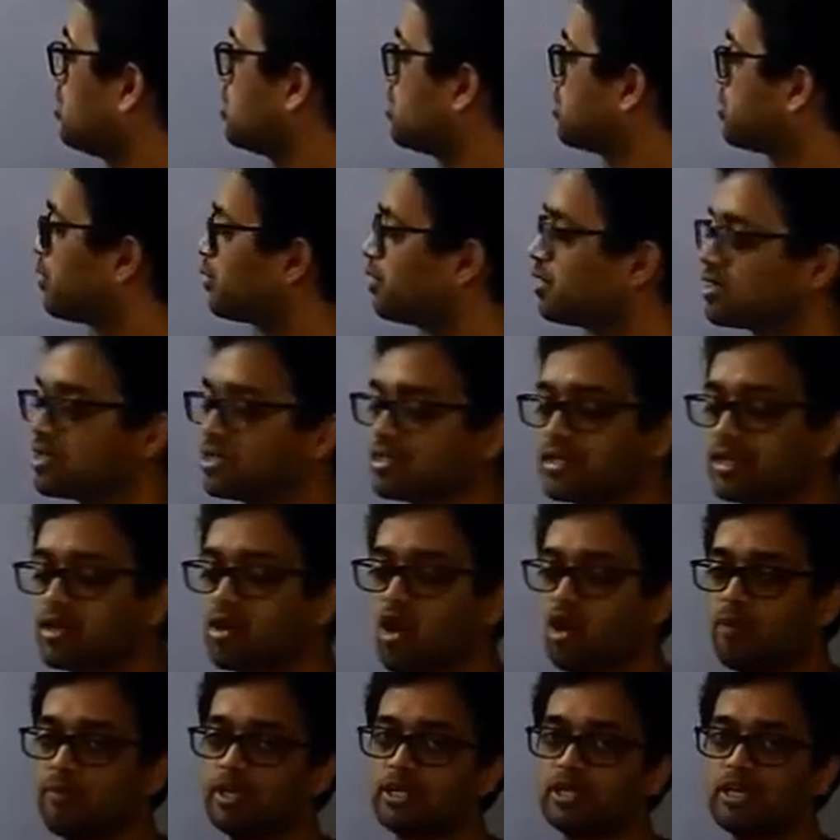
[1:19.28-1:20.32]
So this is a
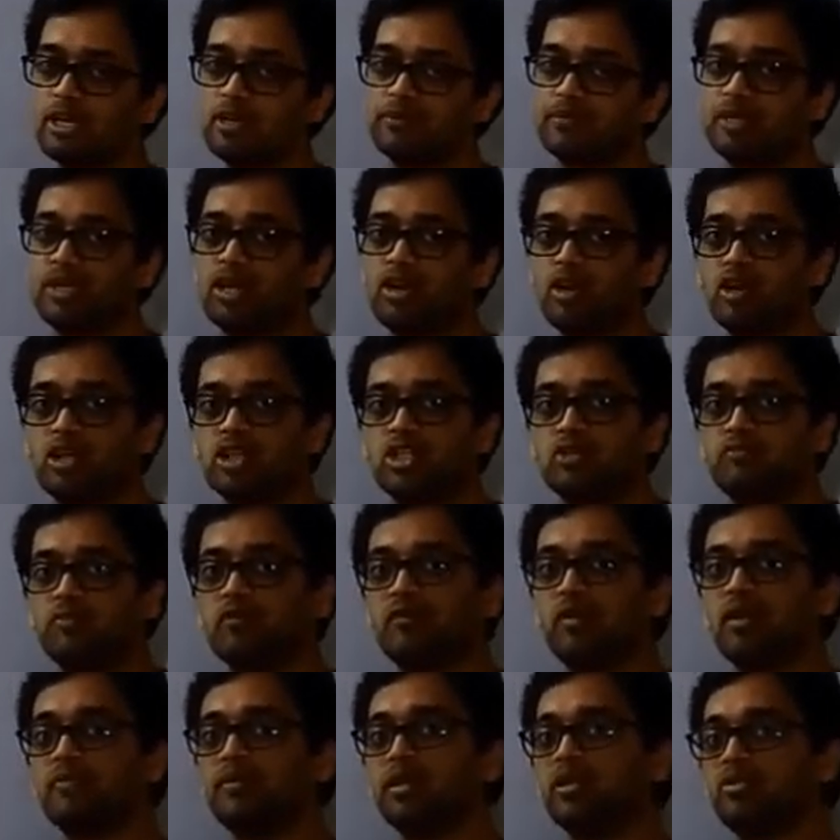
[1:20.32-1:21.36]
common terminology we
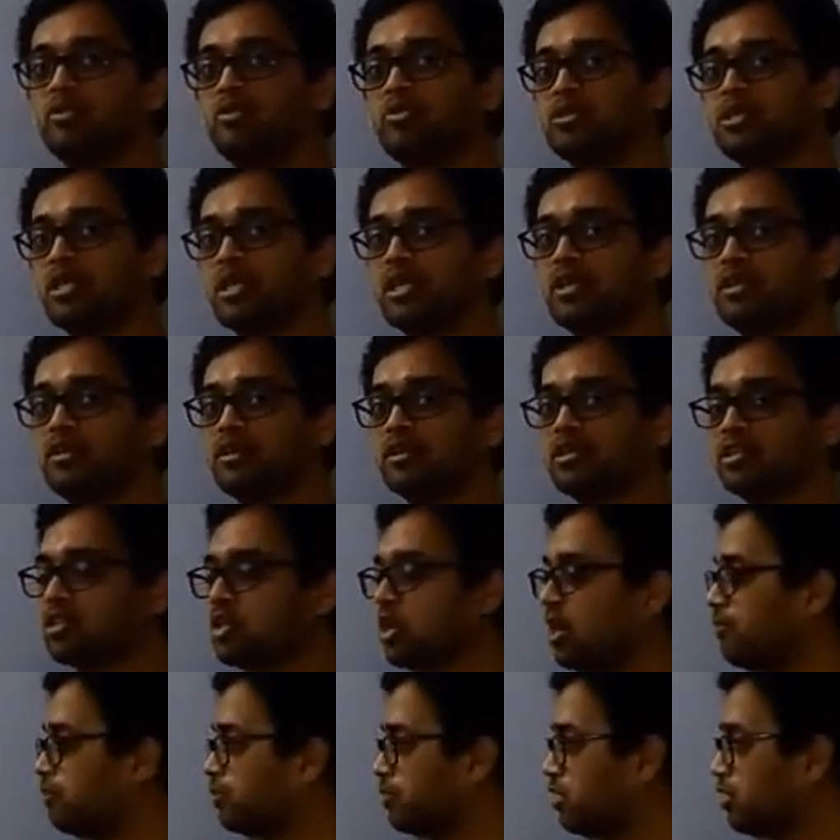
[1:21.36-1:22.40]
will be using in this
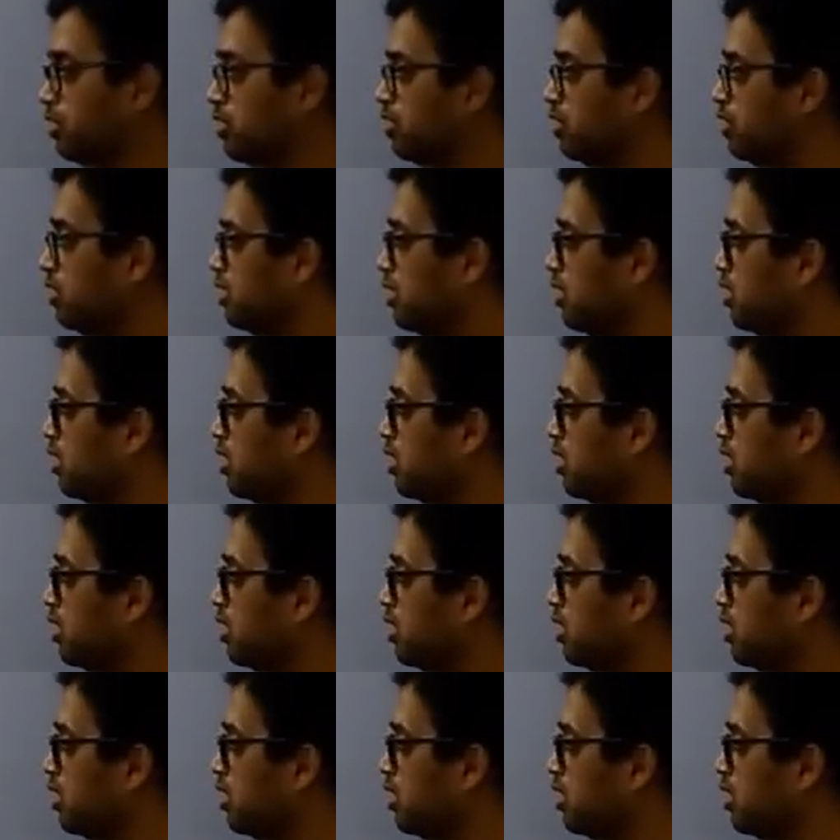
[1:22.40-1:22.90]
chapter.